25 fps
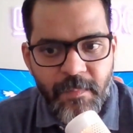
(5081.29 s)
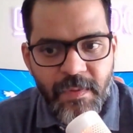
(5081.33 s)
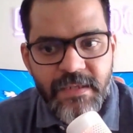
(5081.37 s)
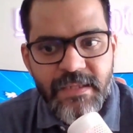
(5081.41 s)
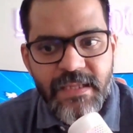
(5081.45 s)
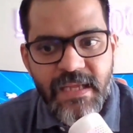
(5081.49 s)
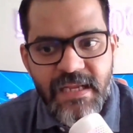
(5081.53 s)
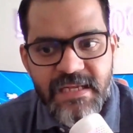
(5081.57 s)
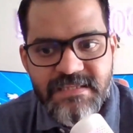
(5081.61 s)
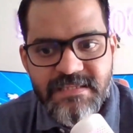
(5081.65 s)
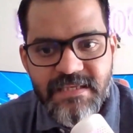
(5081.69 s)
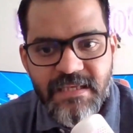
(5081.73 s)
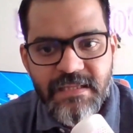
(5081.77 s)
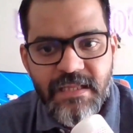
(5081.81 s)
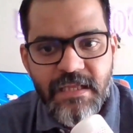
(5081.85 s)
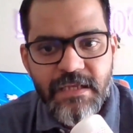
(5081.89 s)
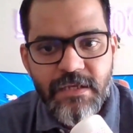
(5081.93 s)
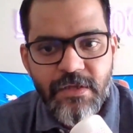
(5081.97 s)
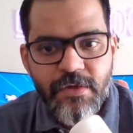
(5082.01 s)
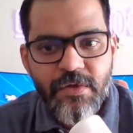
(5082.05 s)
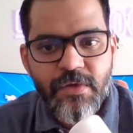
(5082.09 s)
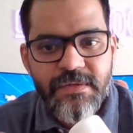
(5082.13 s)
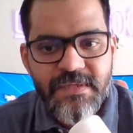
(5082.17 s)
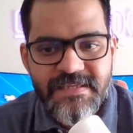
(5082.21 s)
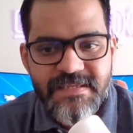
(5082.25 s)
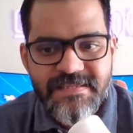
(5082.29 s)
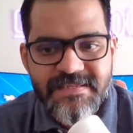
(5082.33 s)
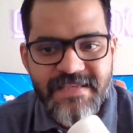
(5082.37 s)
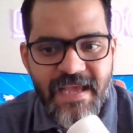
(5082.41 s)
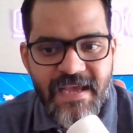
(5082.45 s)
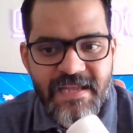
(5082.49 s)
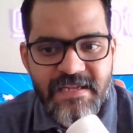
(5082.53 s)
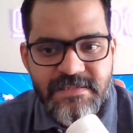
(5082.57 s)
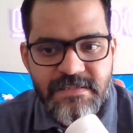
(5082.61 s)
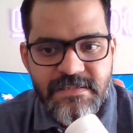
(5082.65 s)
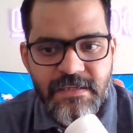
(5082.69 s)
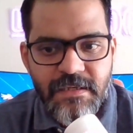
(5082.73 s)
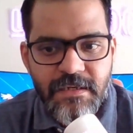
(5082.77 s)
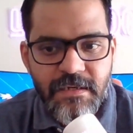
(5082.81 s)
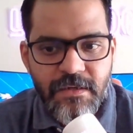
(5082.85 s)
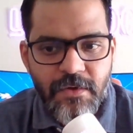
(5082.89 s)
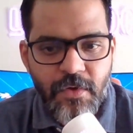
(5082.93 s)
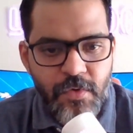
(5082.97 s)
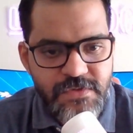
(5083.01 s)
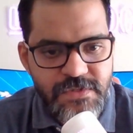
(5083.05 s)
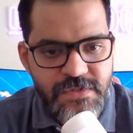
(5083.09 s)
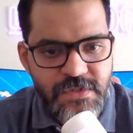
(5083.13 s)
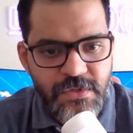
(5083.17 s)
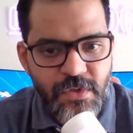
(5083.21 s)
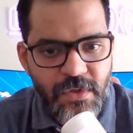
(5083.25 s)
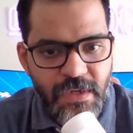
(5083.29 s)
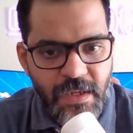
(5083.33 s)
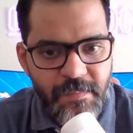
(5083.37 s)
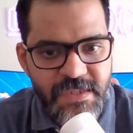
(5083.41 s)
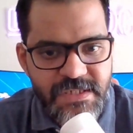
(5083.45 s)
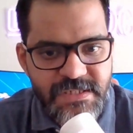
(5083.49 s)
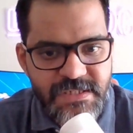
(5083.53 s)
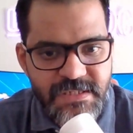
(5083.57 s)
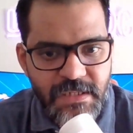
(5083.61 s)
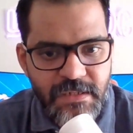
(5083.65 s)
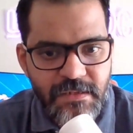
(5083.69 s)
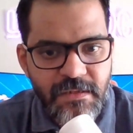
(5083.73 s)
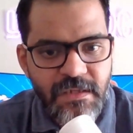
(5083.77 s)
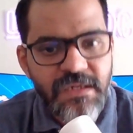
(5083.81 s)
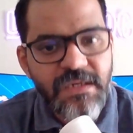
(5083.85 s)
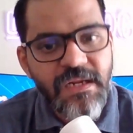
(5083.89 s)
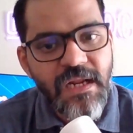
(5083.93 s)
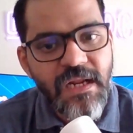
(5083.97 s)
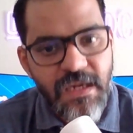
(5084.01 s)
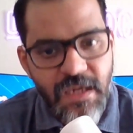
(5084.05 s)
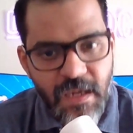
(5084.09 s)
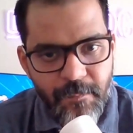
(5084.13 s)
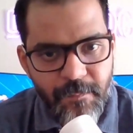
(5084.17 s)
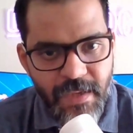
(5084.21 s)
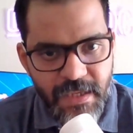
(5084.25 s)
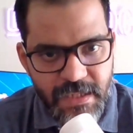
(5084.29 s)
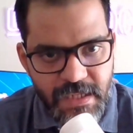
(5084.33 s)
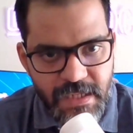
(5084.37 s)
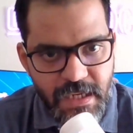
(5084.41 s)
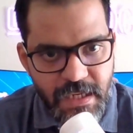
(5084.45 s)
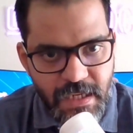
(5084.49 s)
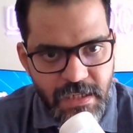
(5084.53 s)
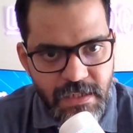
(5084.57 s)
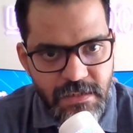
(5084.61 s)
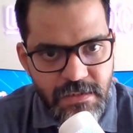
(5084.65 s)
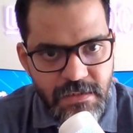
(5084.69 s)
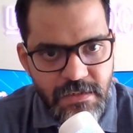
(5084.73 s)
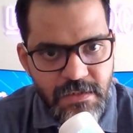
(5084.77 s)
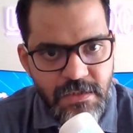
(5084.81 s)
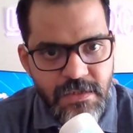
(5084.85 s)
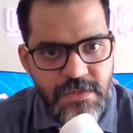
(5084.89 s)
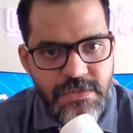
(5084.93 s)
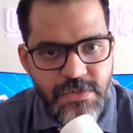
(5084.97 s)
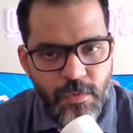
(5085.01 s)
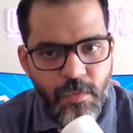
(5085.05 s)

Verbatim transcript: but they'll say that you know this cancer goes into remission it can come back again